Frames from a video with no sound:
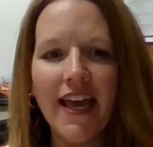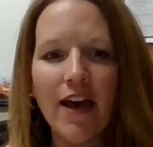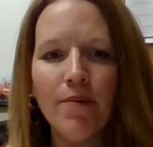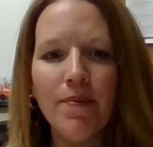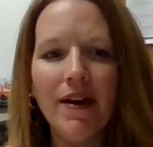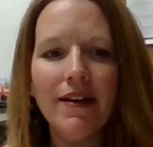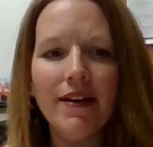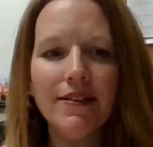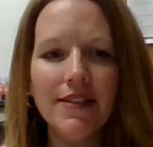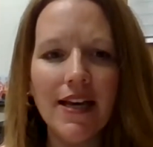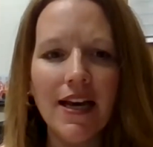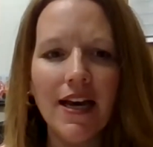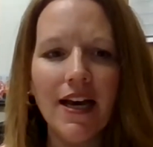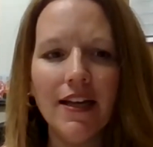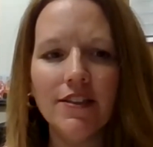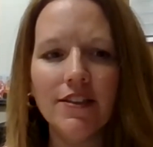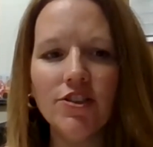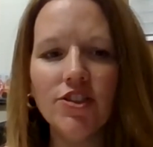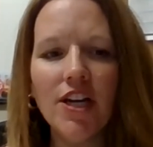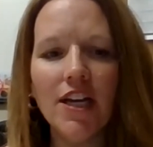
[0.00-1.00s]
how about
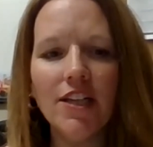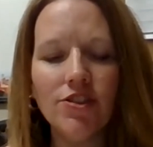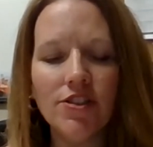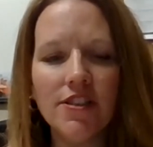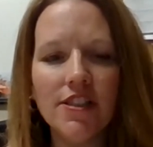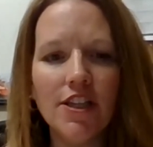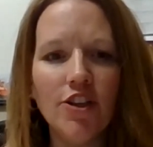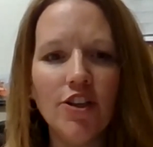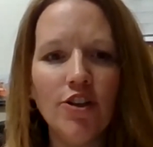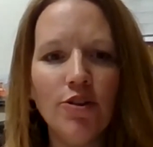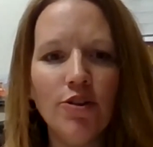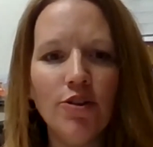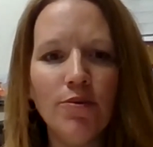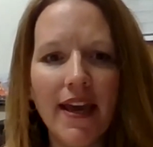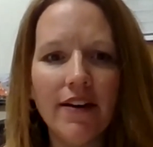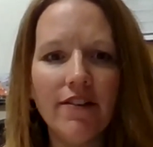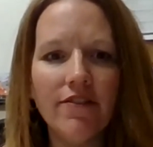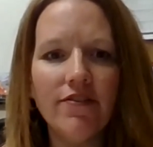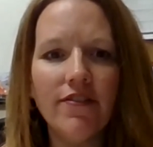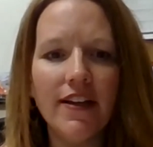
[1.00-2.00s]
changes that you
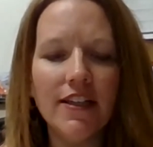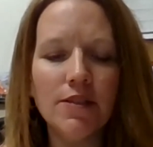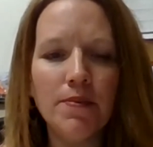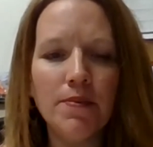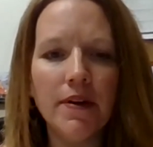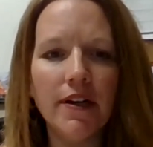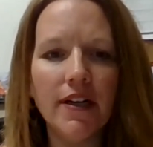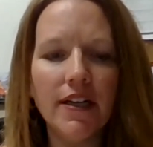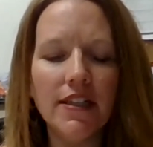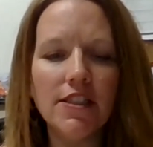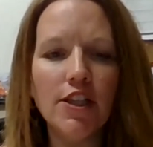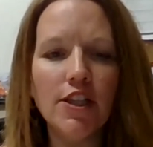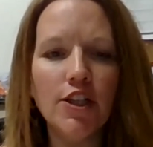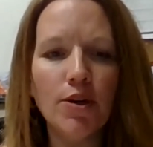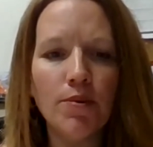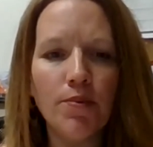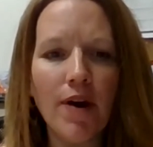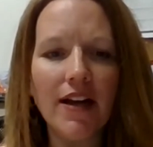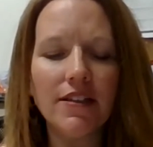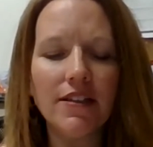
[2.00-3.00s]
may have experienced
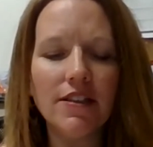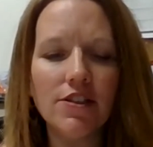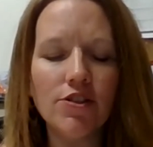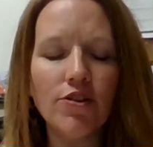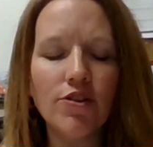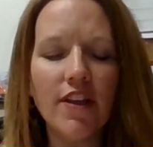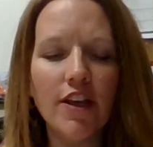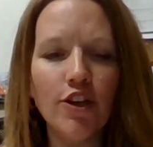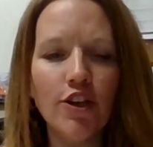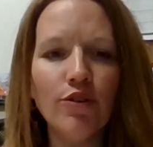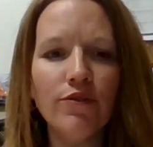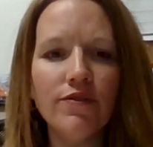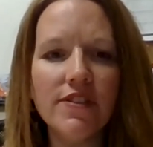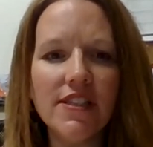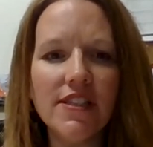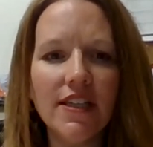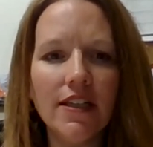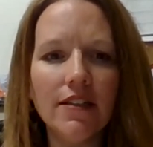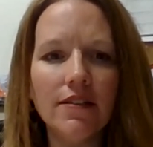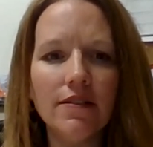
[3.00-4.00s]
in your practice or that you've
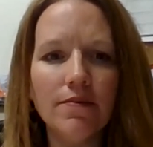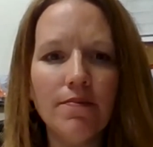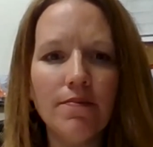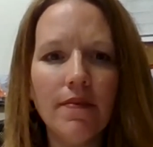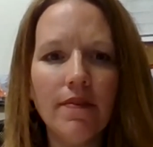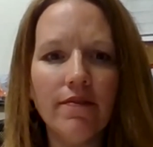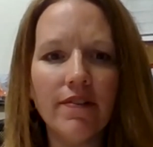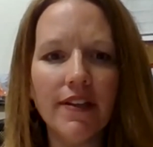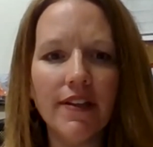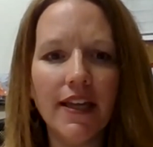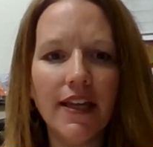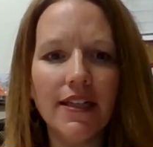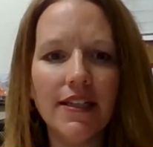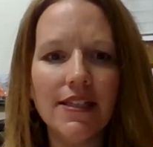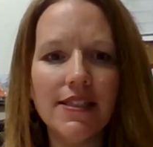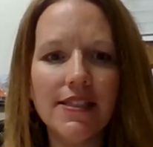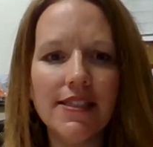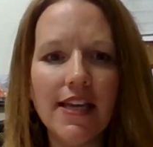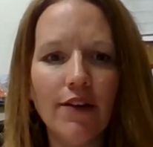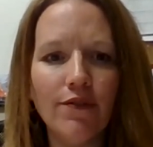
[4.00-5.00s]
seen related
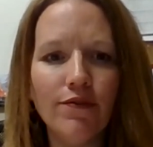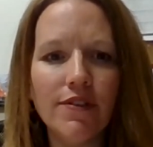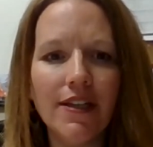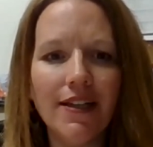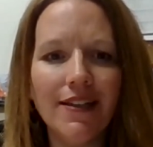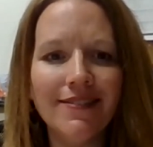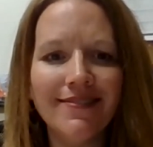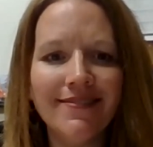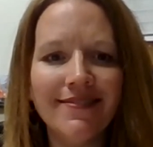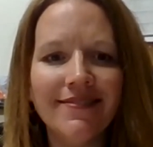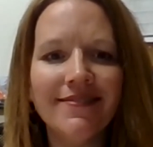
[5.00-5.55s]
to safety?